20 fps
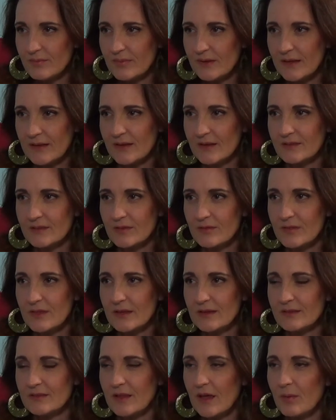because of the
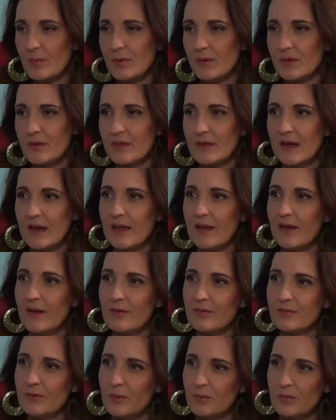example that I
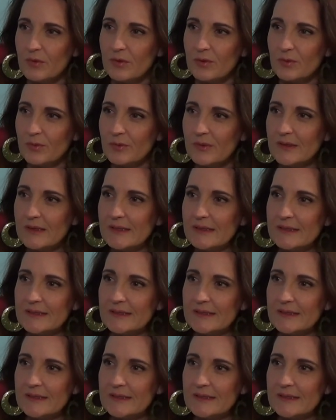have from you.